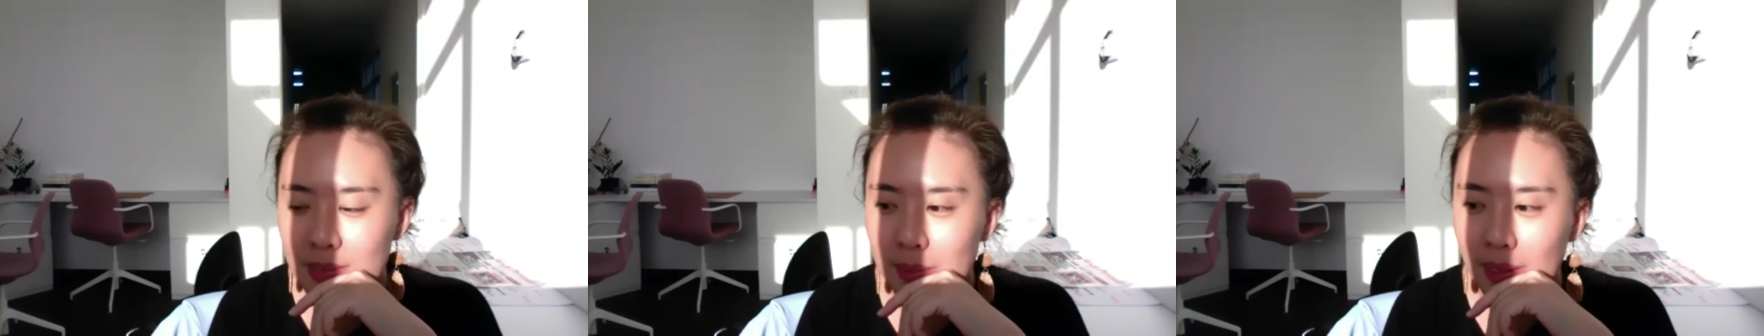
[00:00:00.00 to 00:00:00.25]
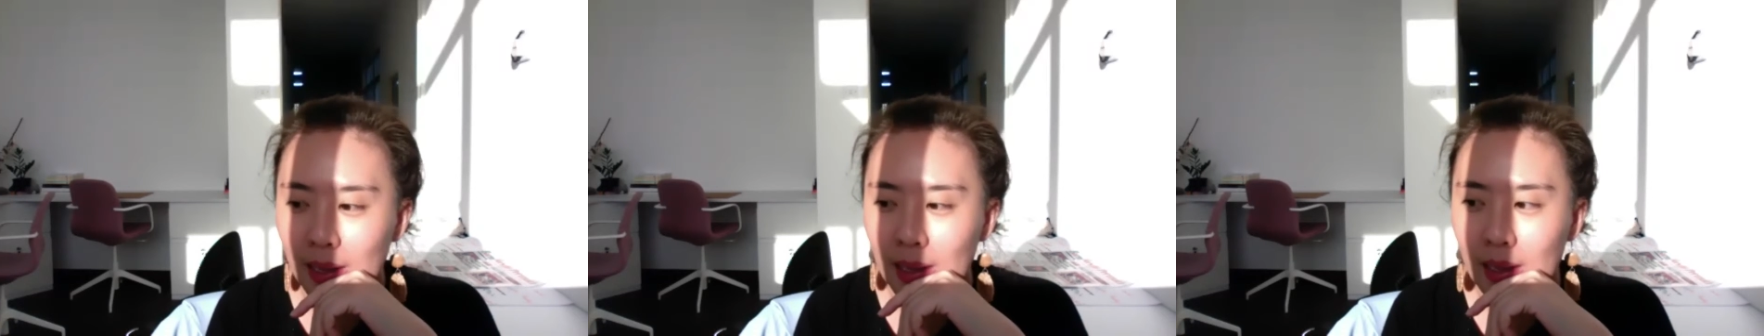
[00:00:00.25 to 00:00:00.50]

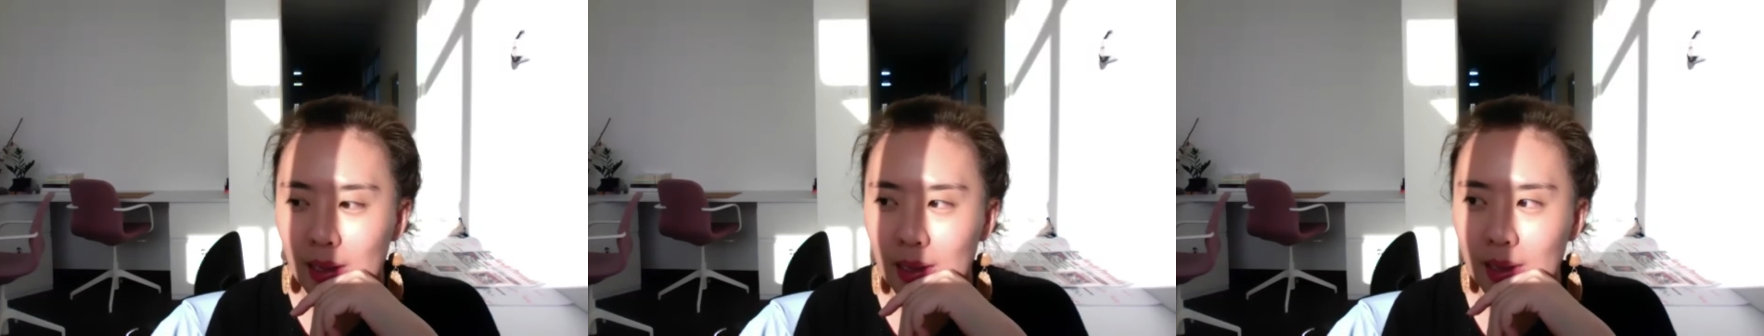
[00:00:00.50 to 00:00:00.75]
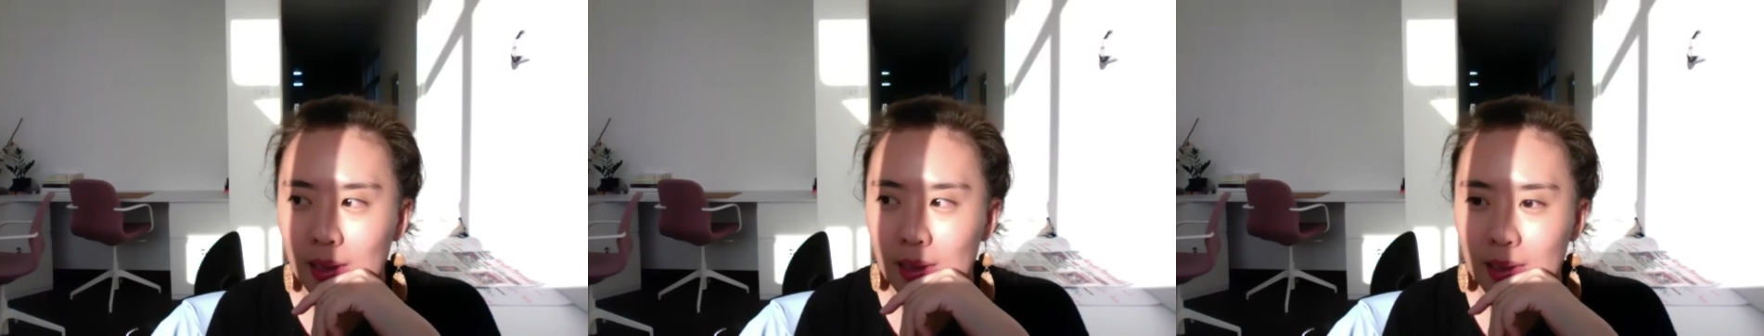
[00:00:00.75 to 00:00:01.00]

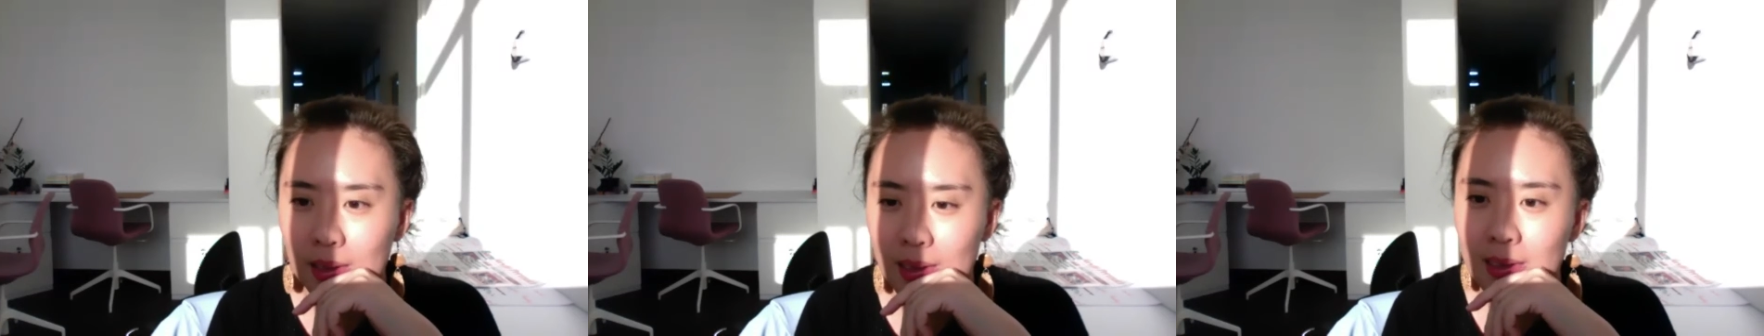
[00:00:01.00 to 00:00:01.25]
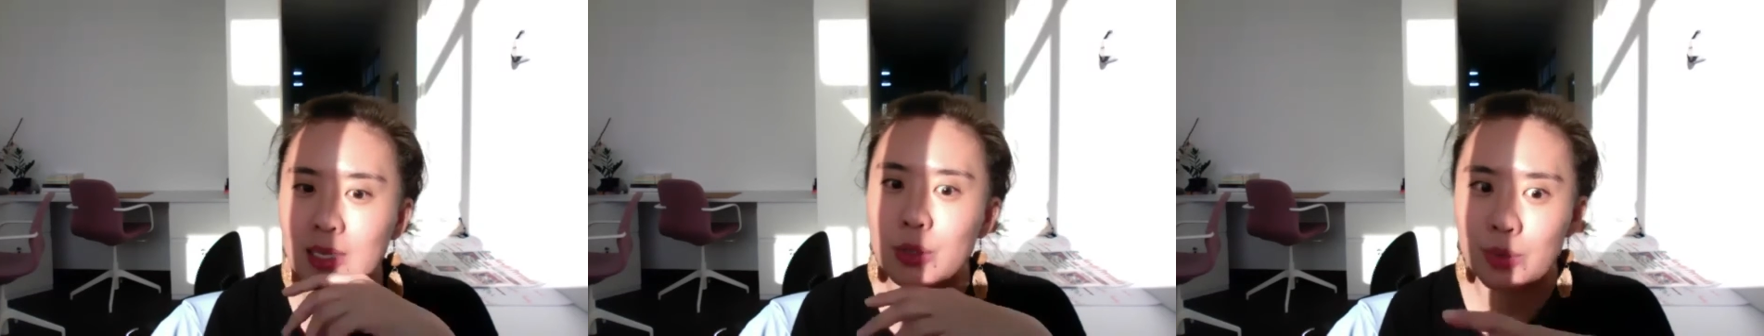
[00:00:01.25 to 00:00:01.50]
be. It
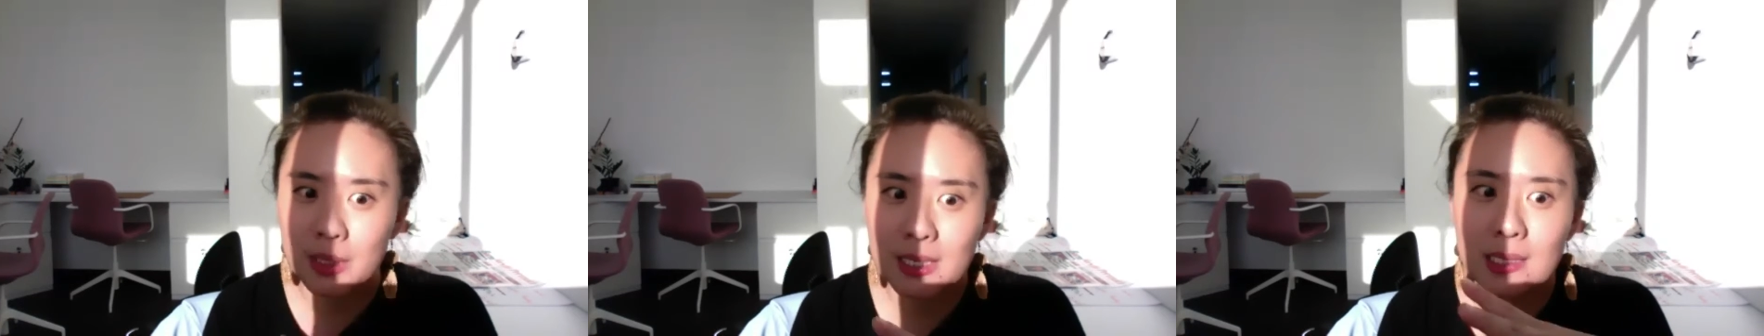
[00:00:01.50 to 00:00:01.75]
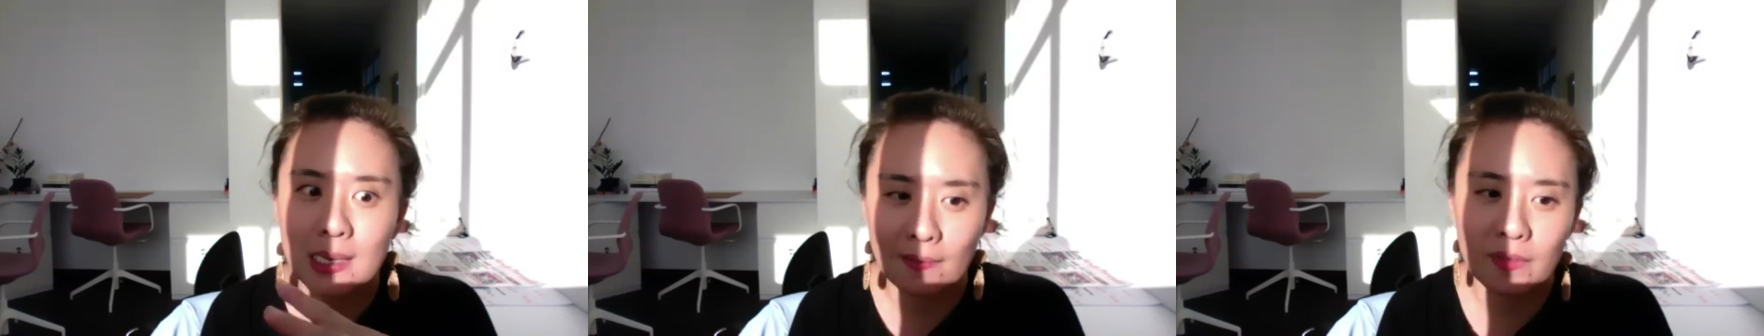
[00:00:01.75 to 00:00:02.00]
is really
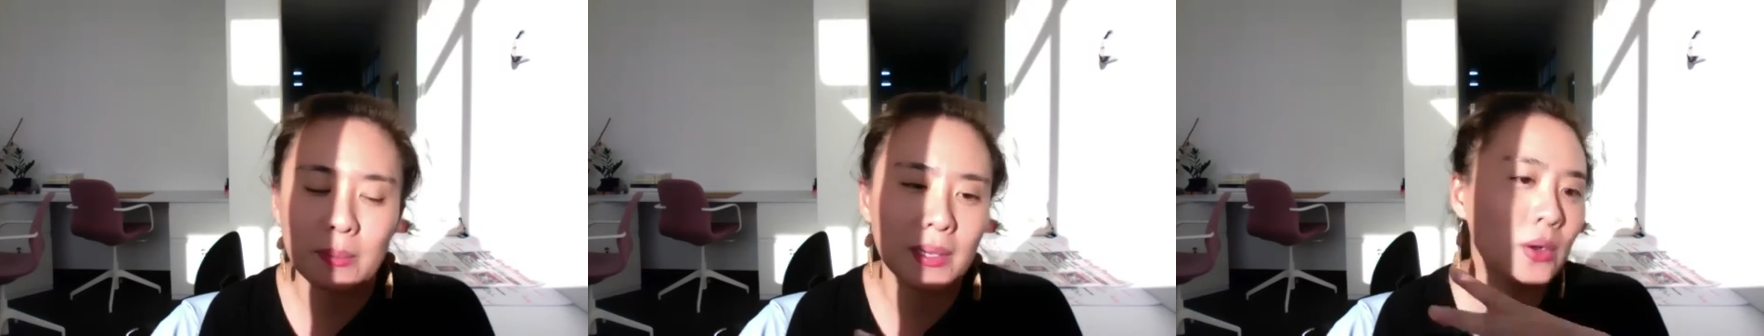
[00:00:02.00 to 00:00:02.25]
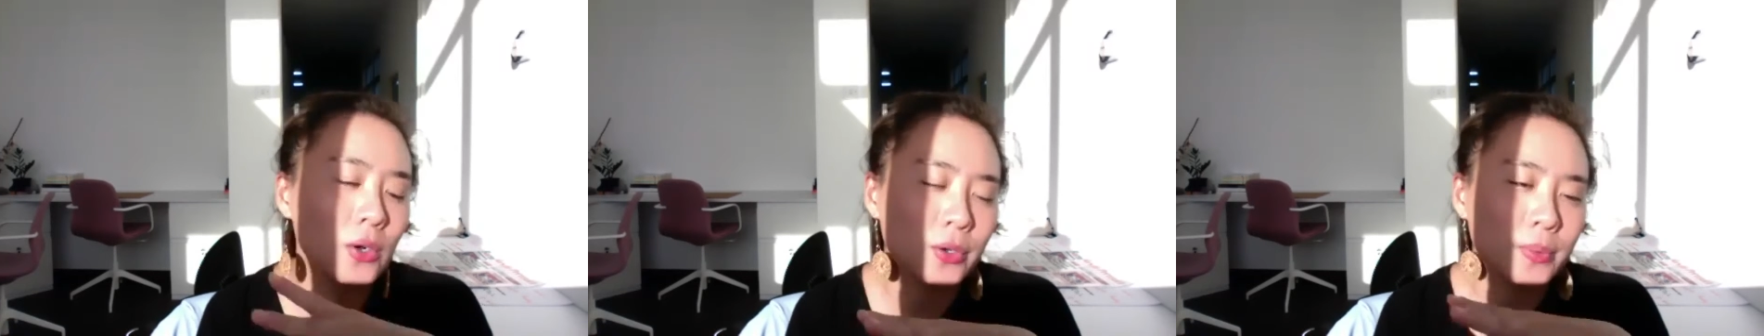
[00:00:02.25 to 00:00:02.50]
tough to be an
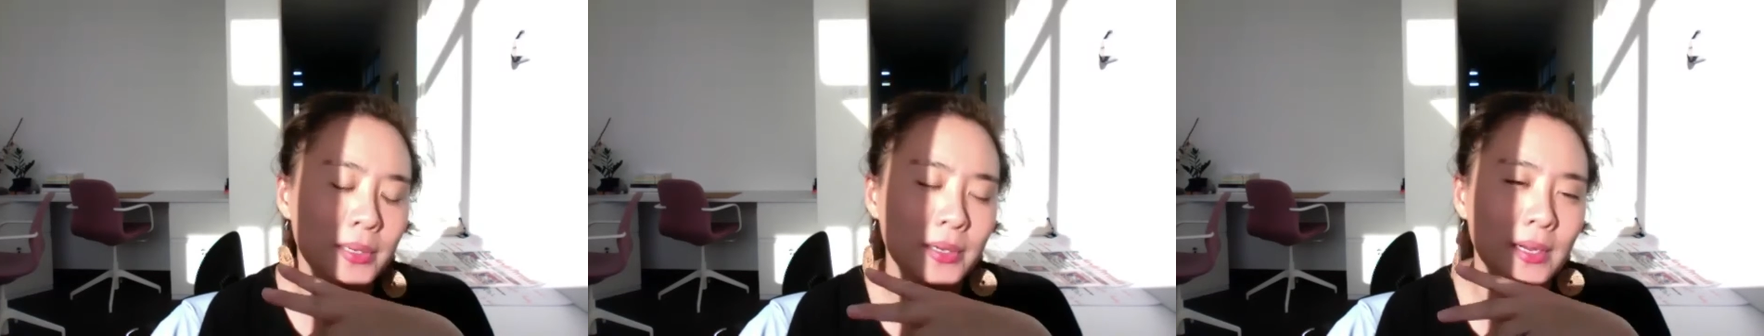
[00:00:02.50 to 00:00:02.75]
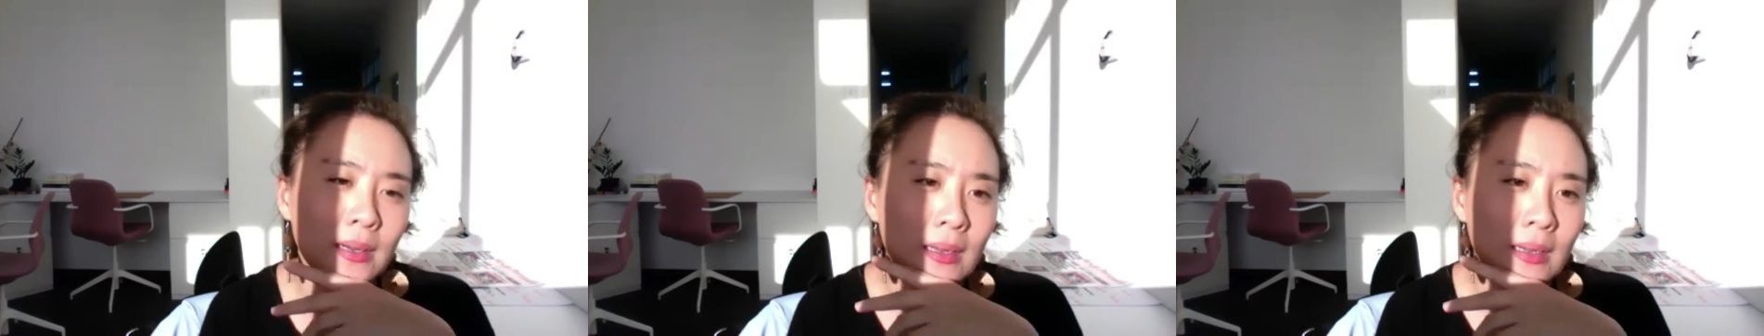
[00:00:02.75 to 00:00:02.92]
entrepreneur.